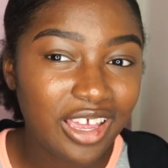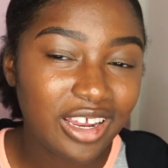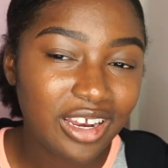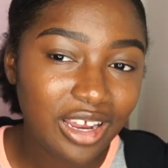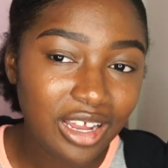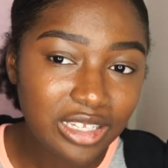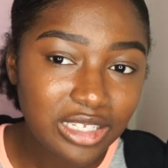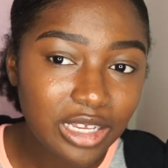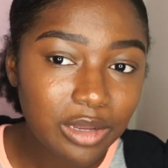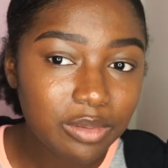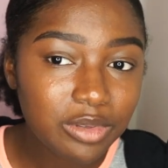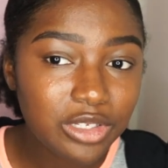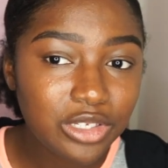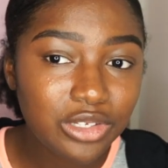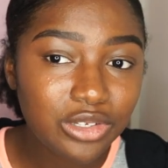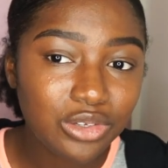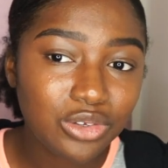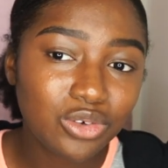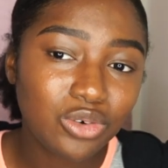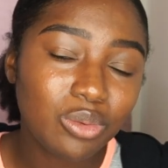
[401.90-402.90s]
that's up
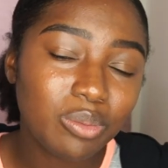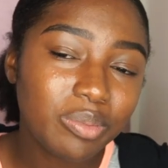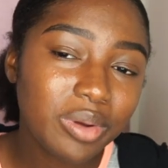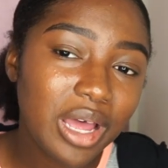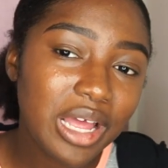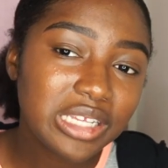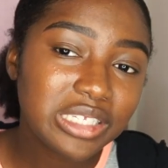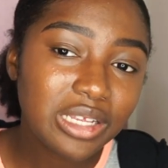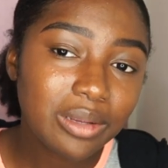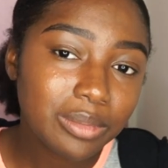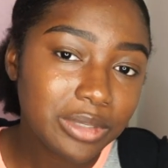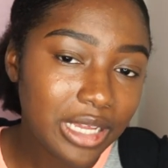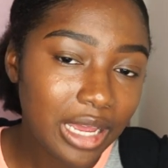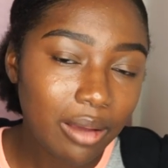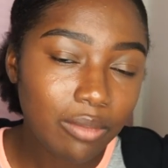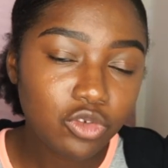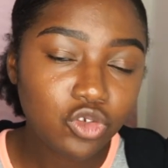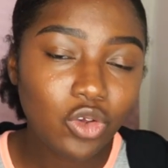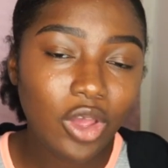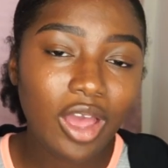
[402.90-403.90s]
to you. But
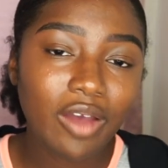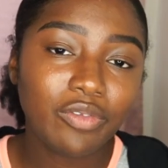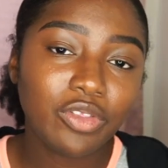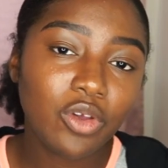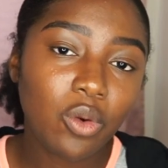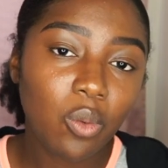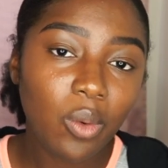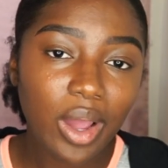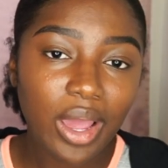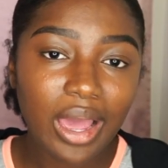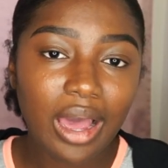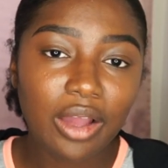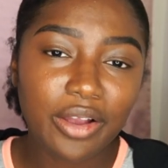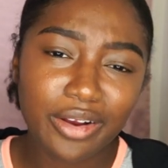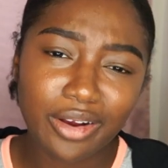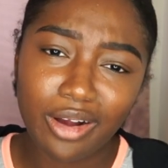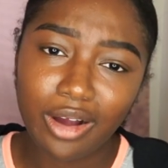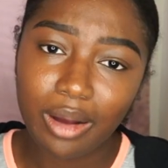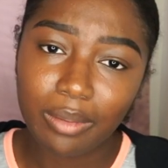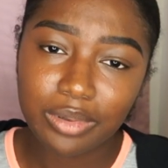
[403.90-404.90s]
sometimes you have to weigh out
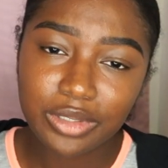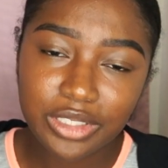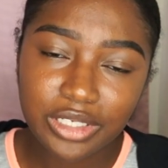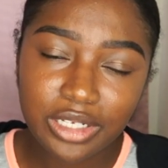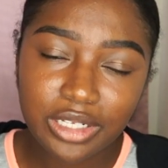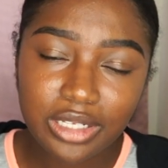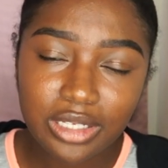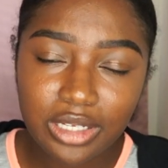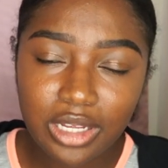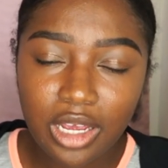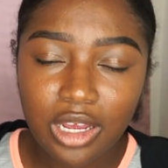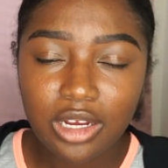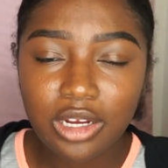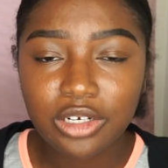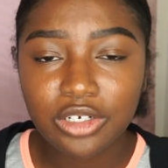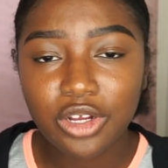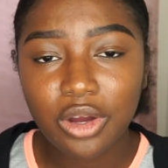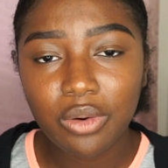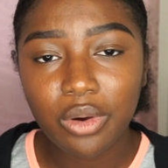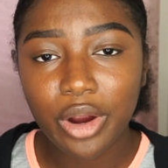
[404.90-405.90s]
your options.
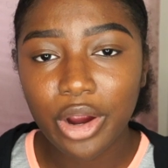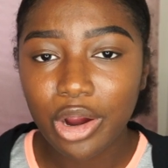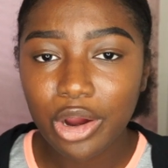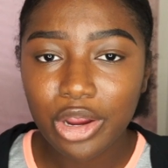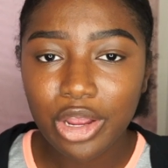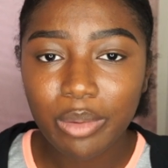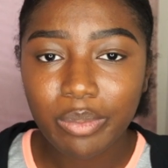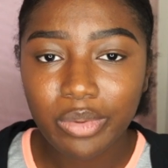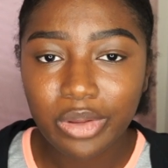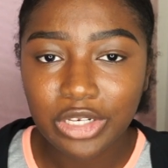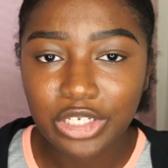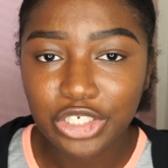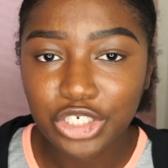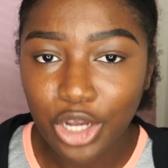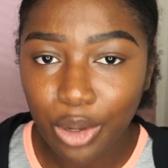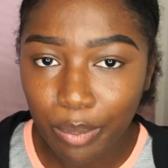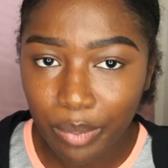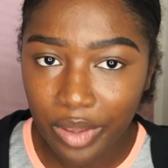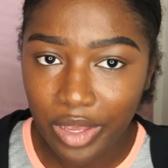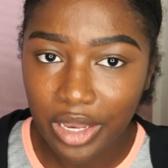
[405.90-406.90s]
Don't hurry up and
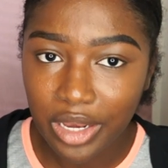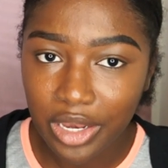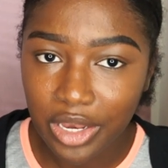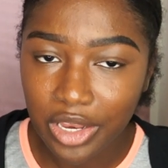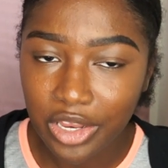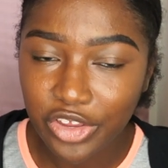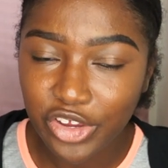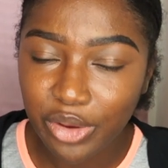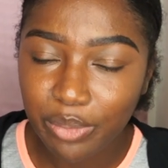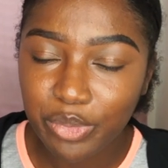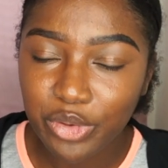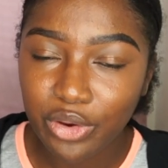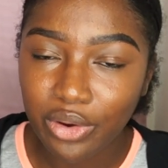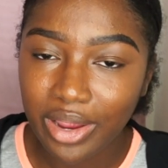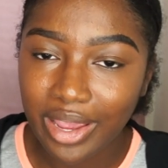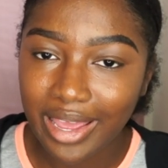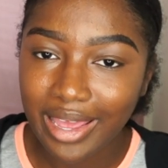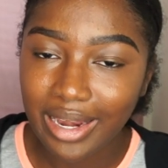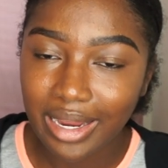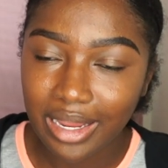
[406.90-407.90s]
jump in, jump your
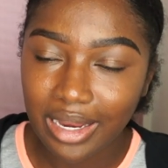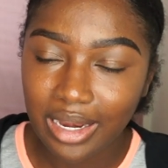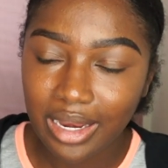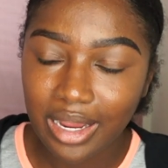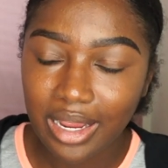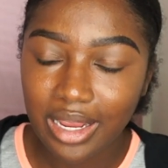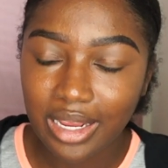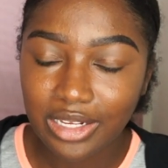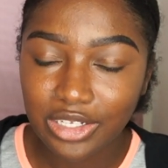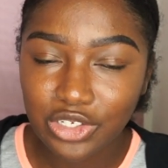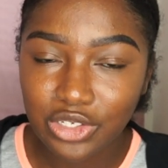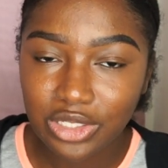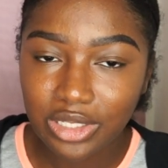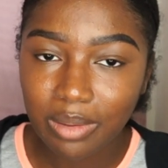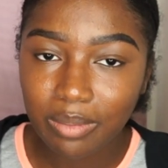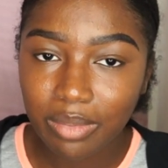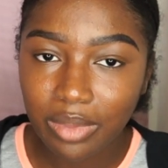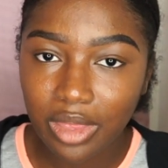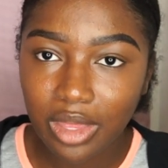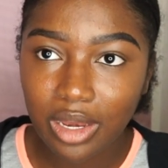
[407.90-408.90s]
head in to
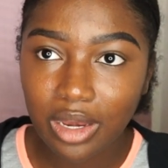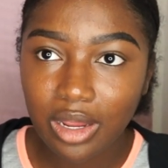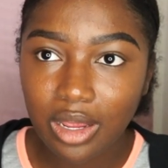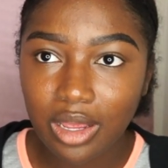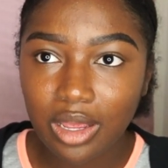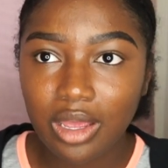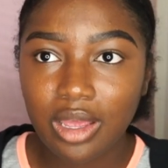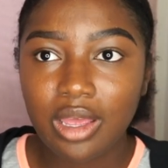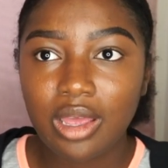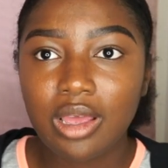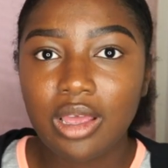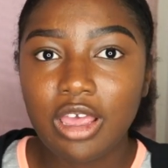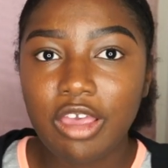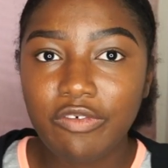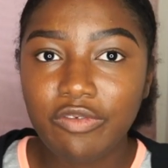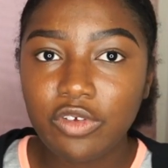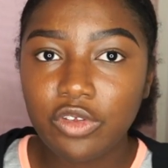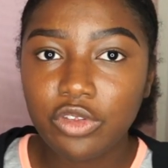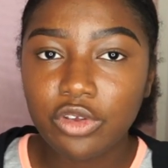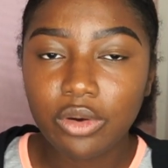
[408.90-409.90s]
something
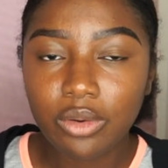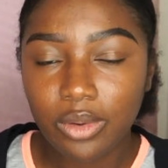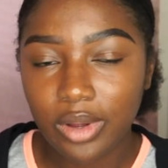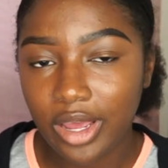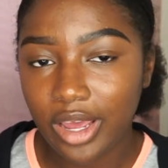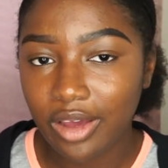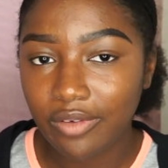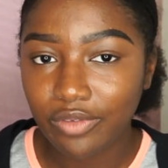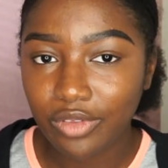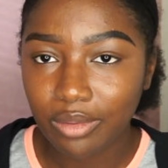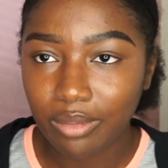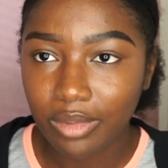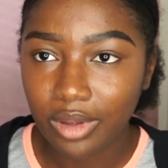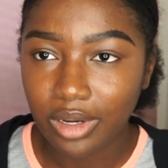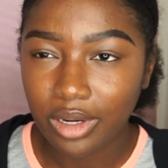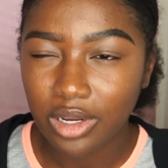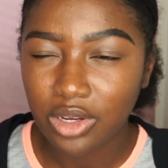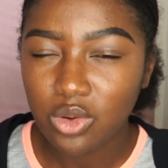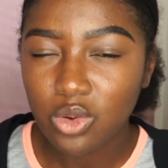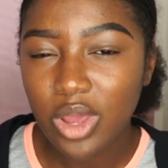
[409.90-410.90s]
if you don't have the
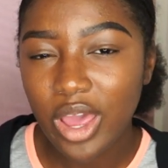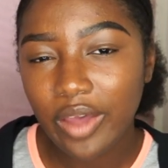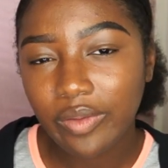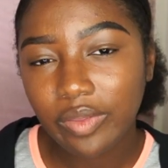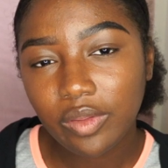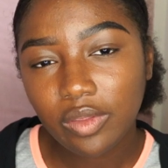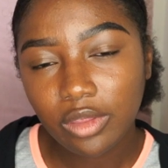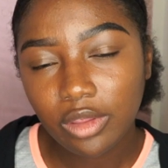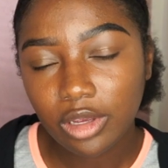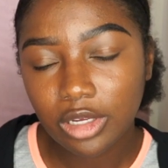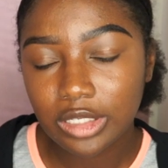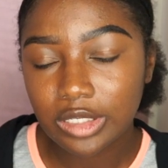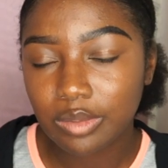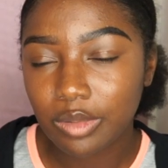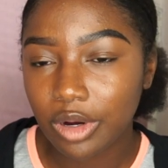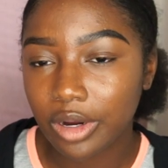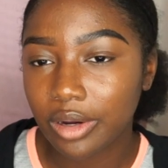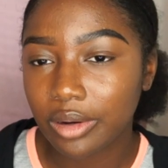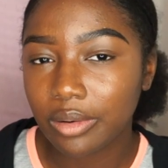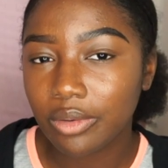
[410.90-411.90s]
money. You have to think
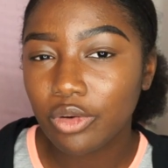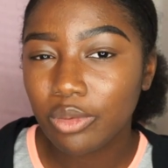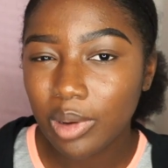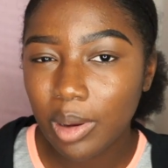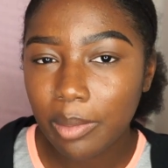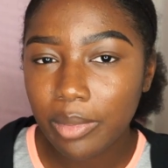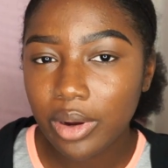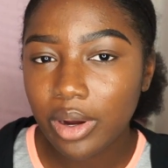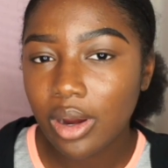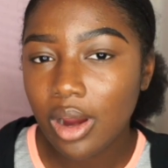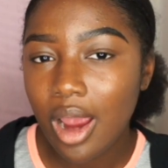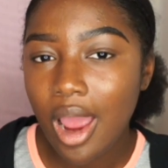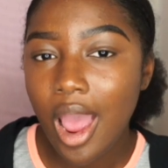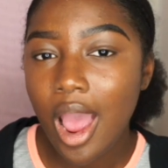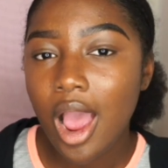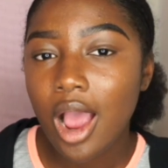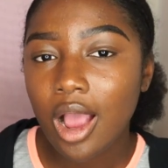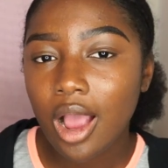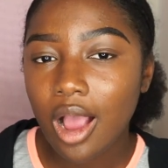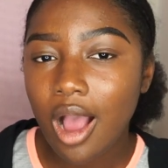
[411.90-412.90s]
smart. Remember,
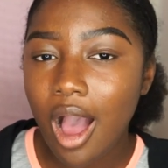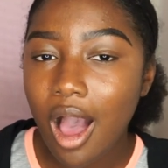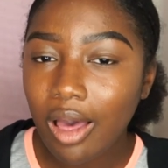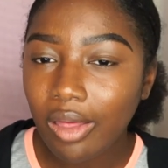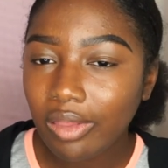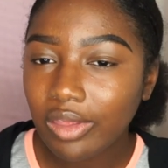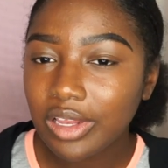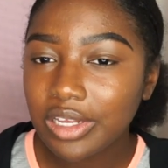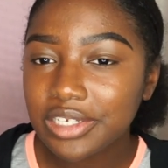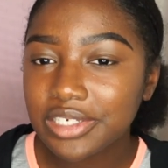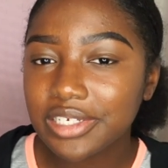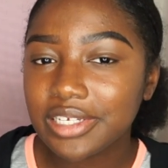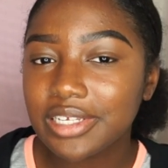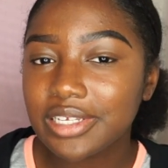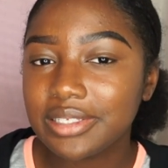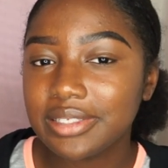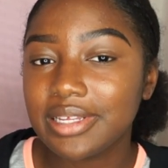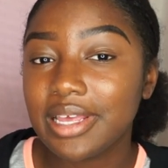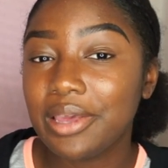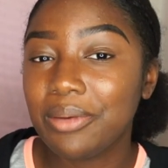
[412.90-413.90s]
College
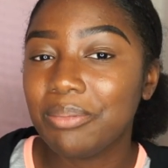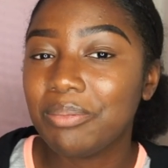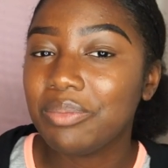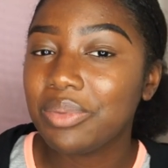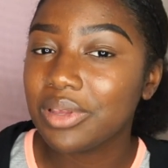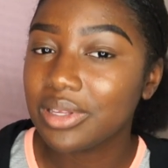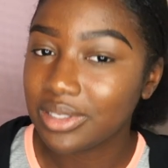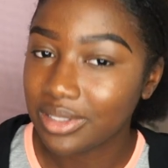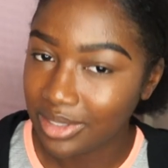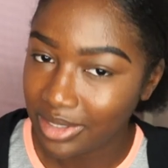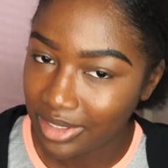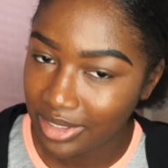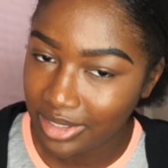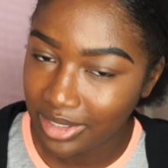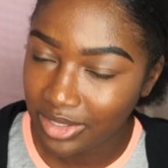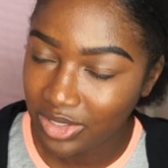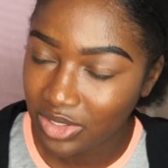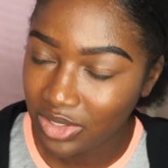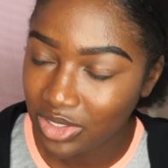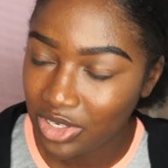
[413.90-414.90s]
is a
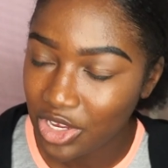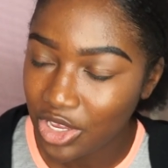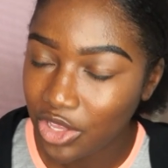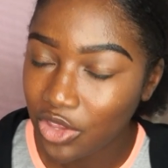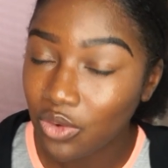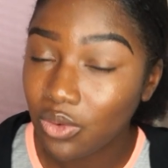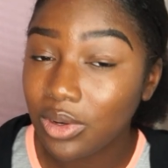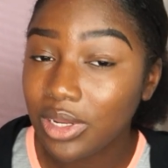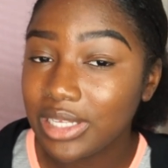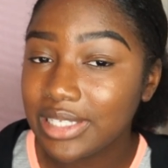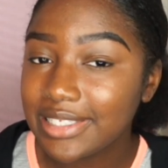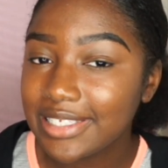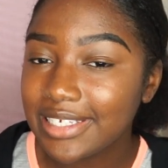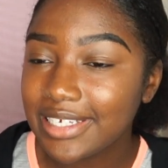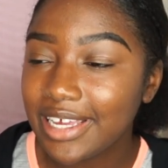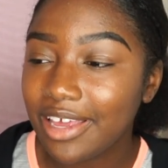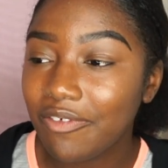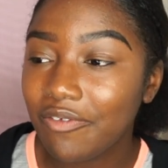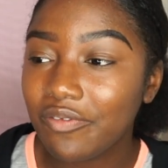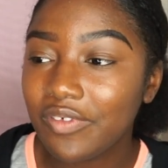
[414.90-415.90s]
business. You need to
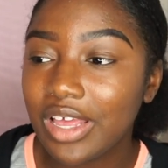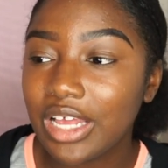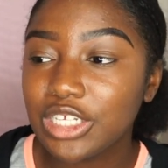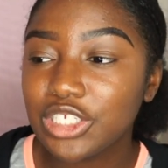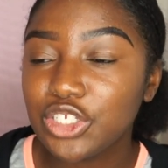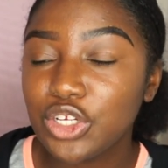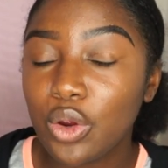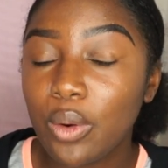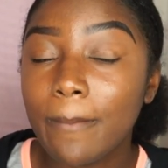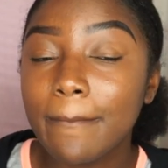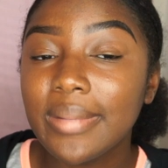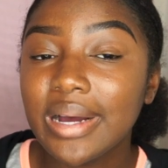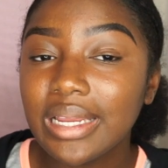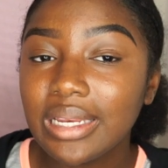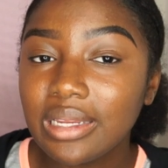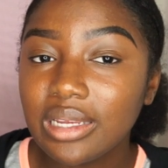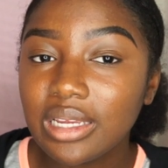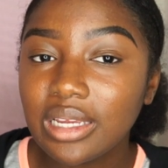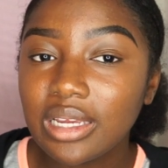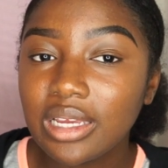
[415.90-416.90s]
invest your
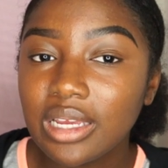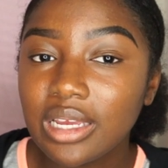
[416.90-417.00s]
money